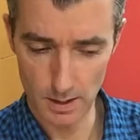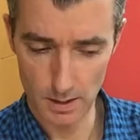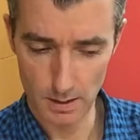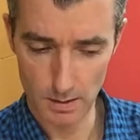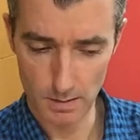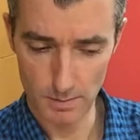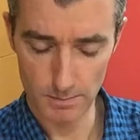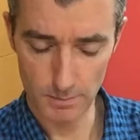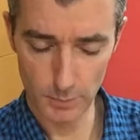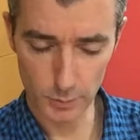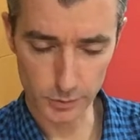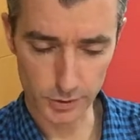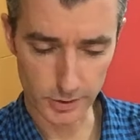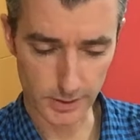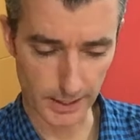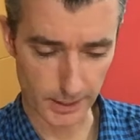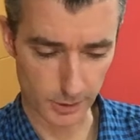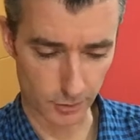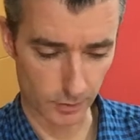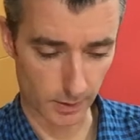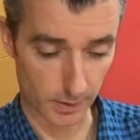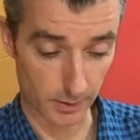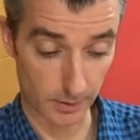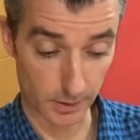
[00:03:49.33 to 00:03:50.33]

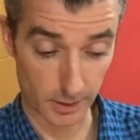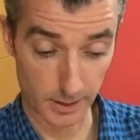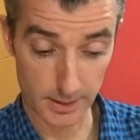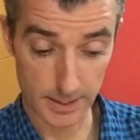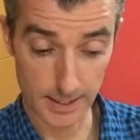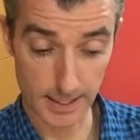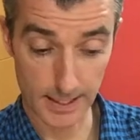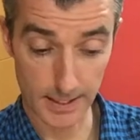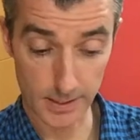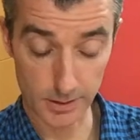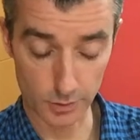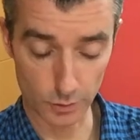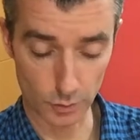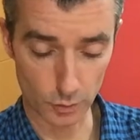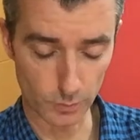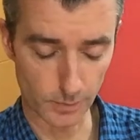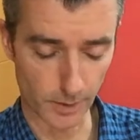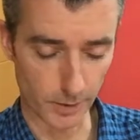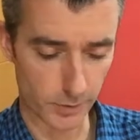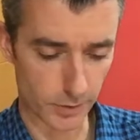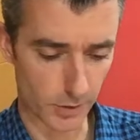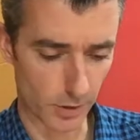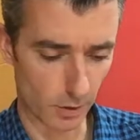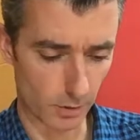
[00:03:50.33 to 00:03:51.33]
Maltodextrin contains
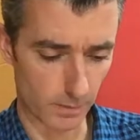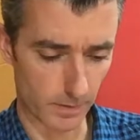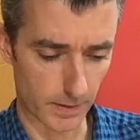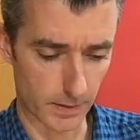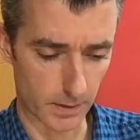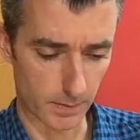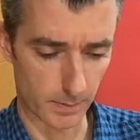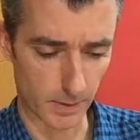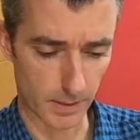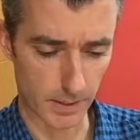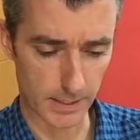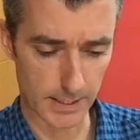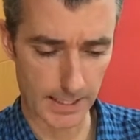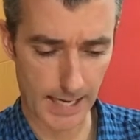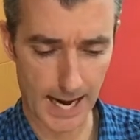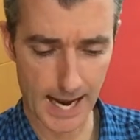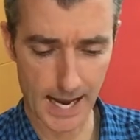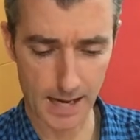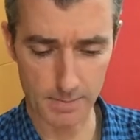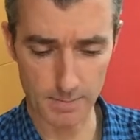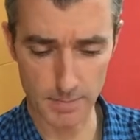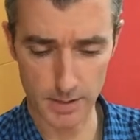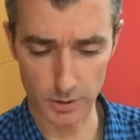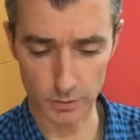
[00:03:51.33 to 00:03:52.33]
almost no vitamins and
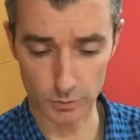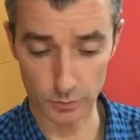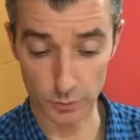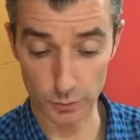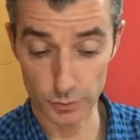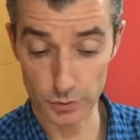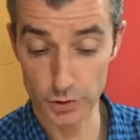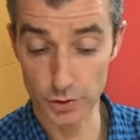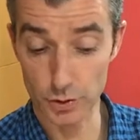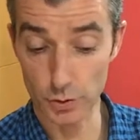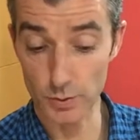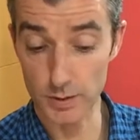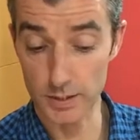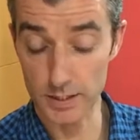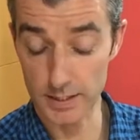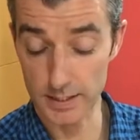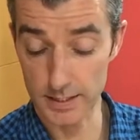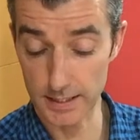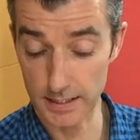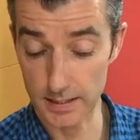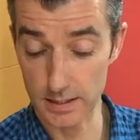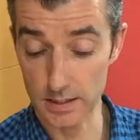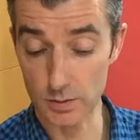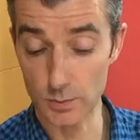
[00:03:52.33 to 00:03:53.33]
minerals to
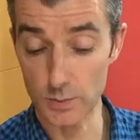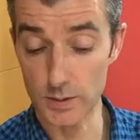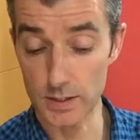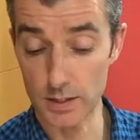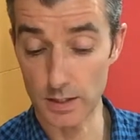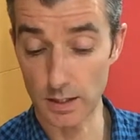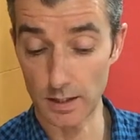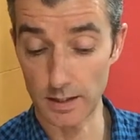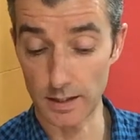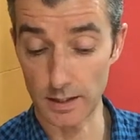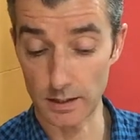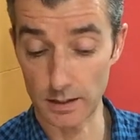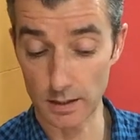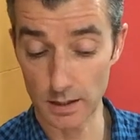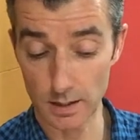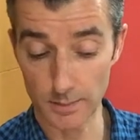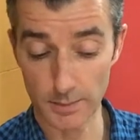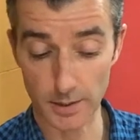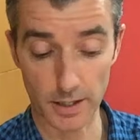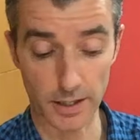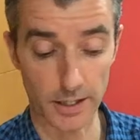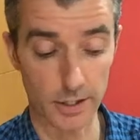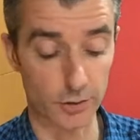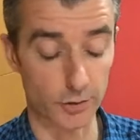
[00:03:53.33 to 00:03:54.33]
assist with turning
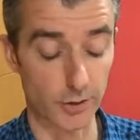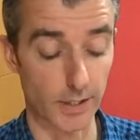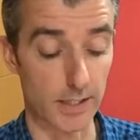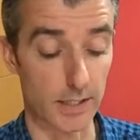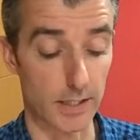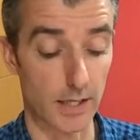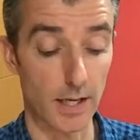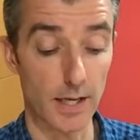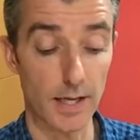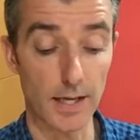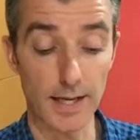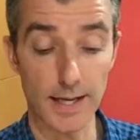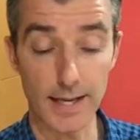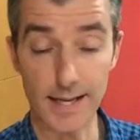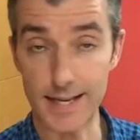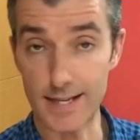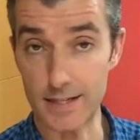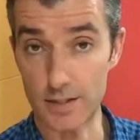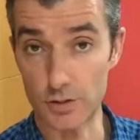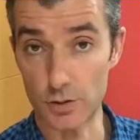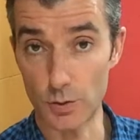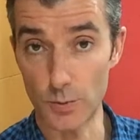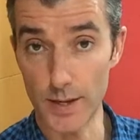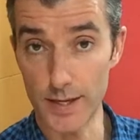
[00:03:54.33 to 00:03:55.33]
carbohydrate
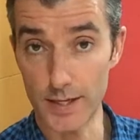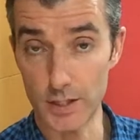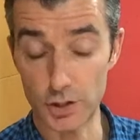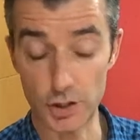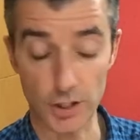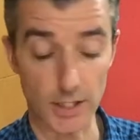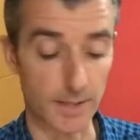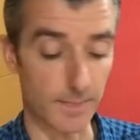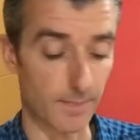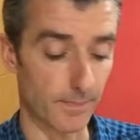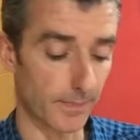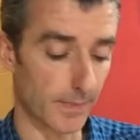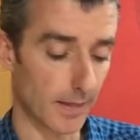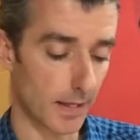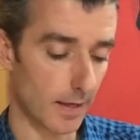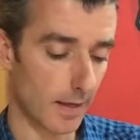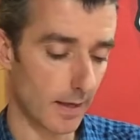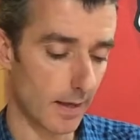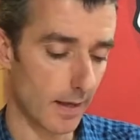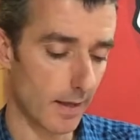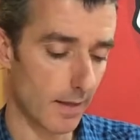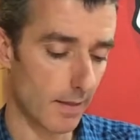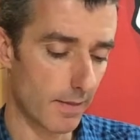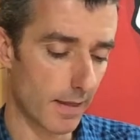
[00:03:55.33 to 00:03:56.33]
into energy.
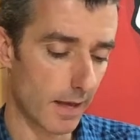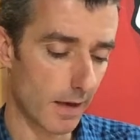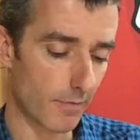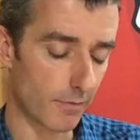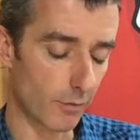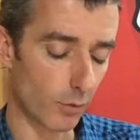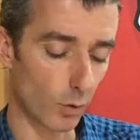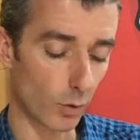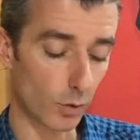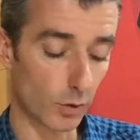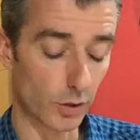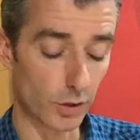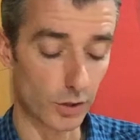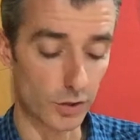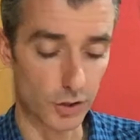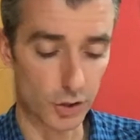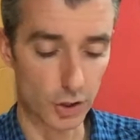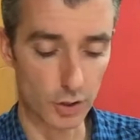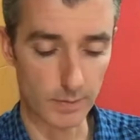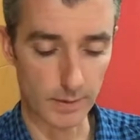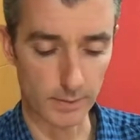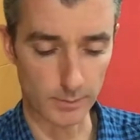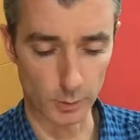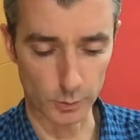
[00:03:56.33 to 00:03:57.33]
Therefore,
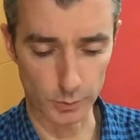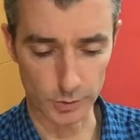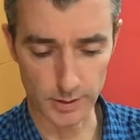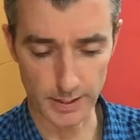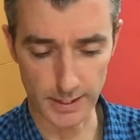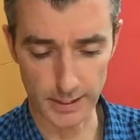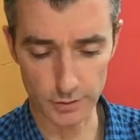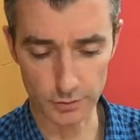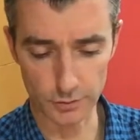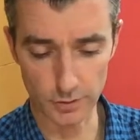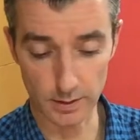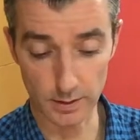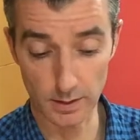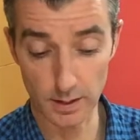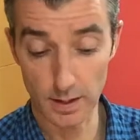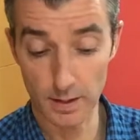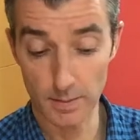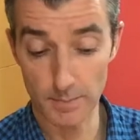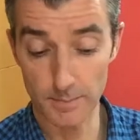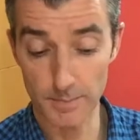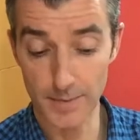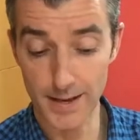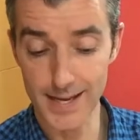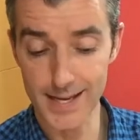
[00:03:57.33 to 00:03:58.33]
consuming maltodextrin
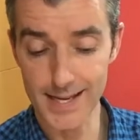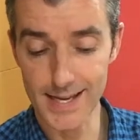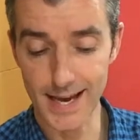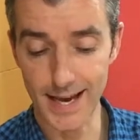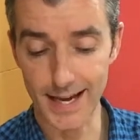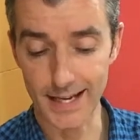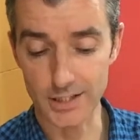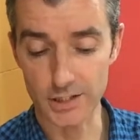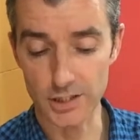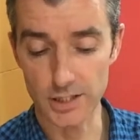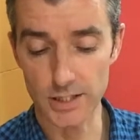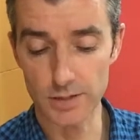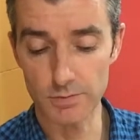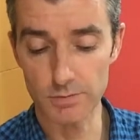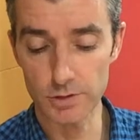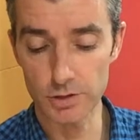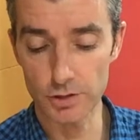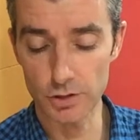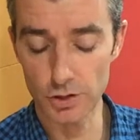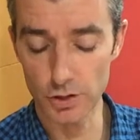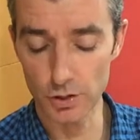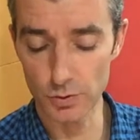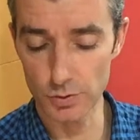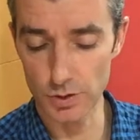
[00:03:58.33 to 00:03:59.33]
may actually
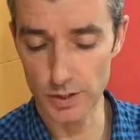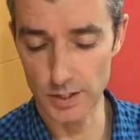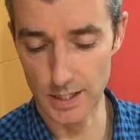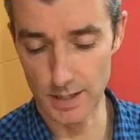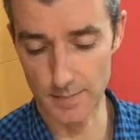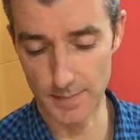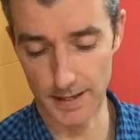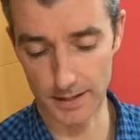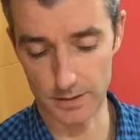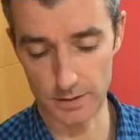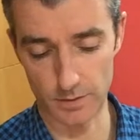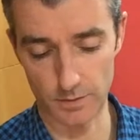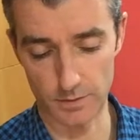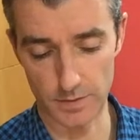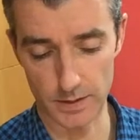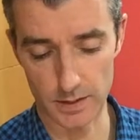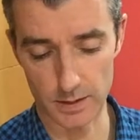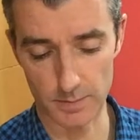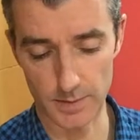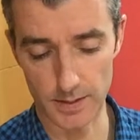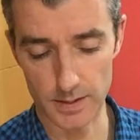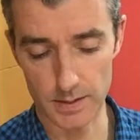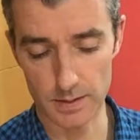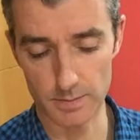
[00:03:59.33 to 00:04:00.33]
reduce the amount of
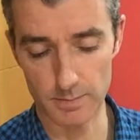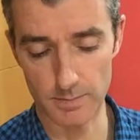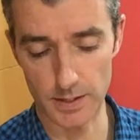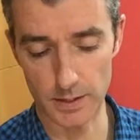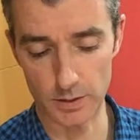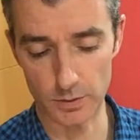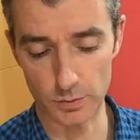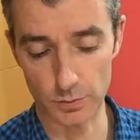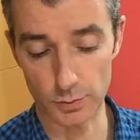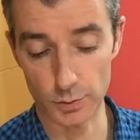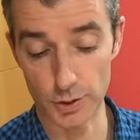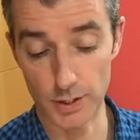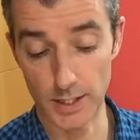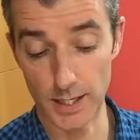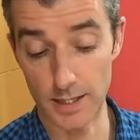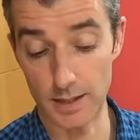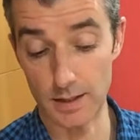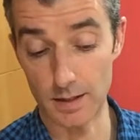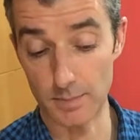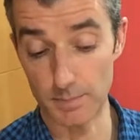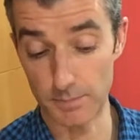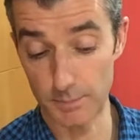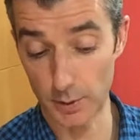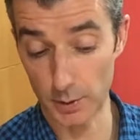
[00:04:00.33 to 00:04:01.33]
vitamins and minerals in the
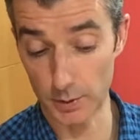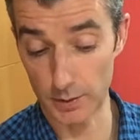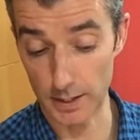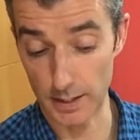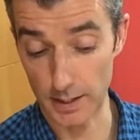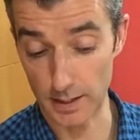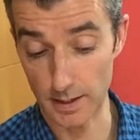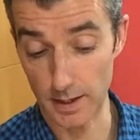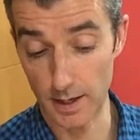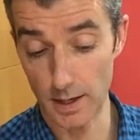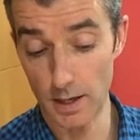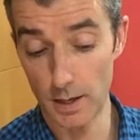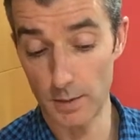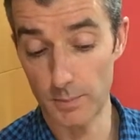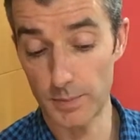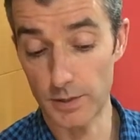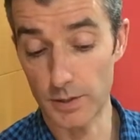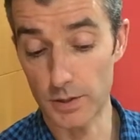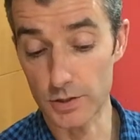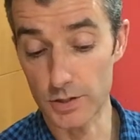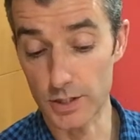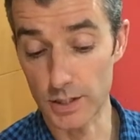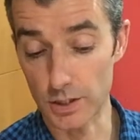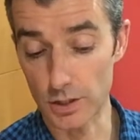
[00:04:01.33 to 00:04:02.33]
body because
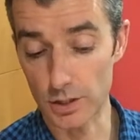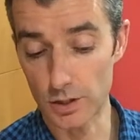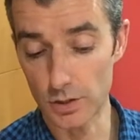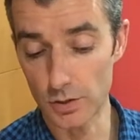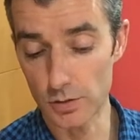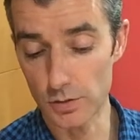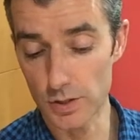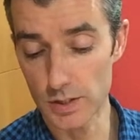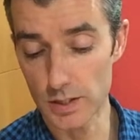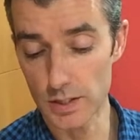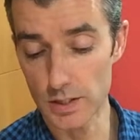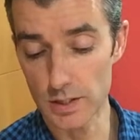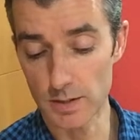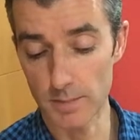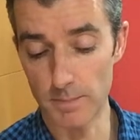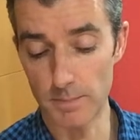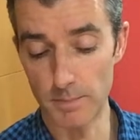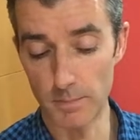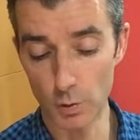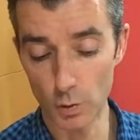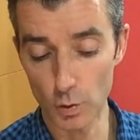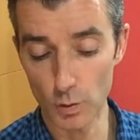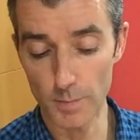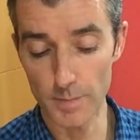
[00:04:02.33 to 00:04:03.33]
it uses
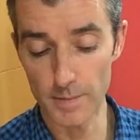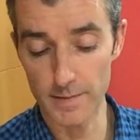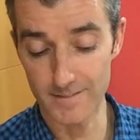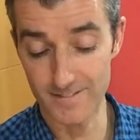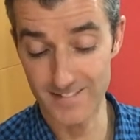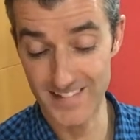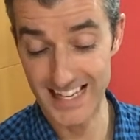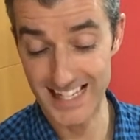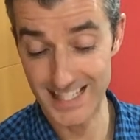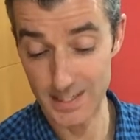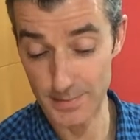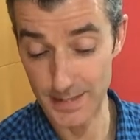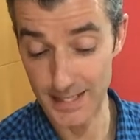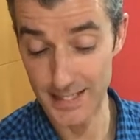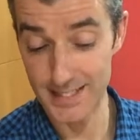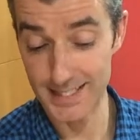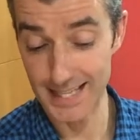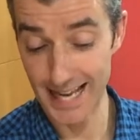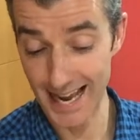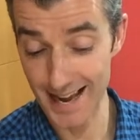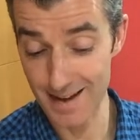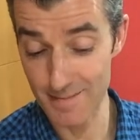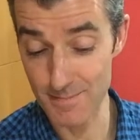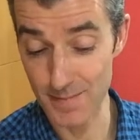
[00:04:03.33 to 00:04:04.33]
more vitamins
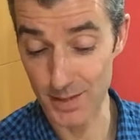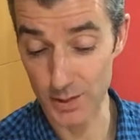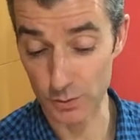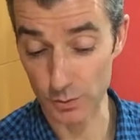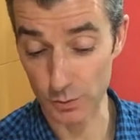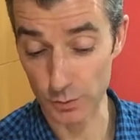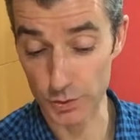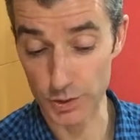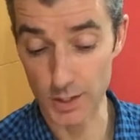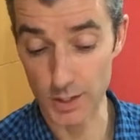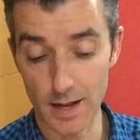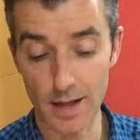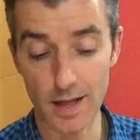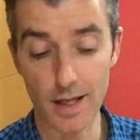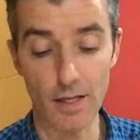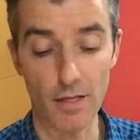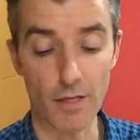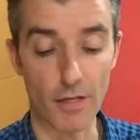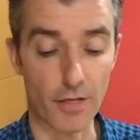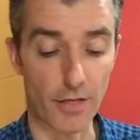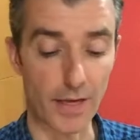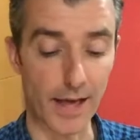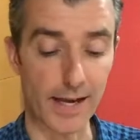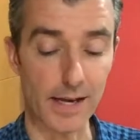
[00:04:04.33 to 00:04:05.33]
and minerals
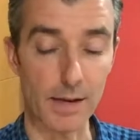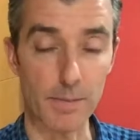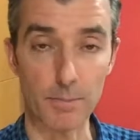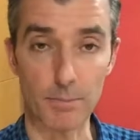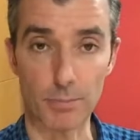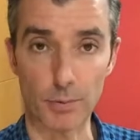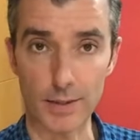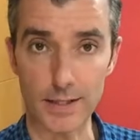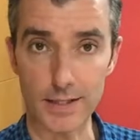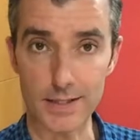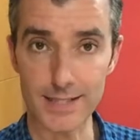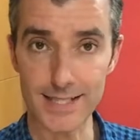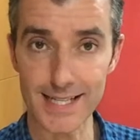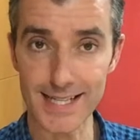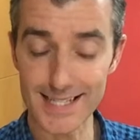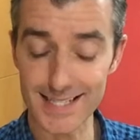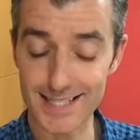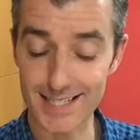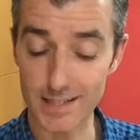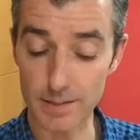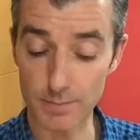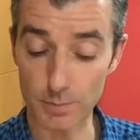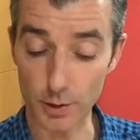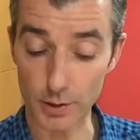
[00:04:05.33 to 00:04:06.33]
than it brings into the
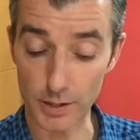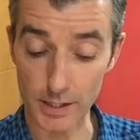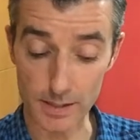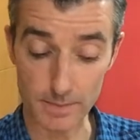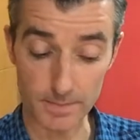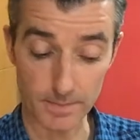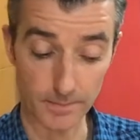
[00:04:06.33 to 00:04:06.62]
body.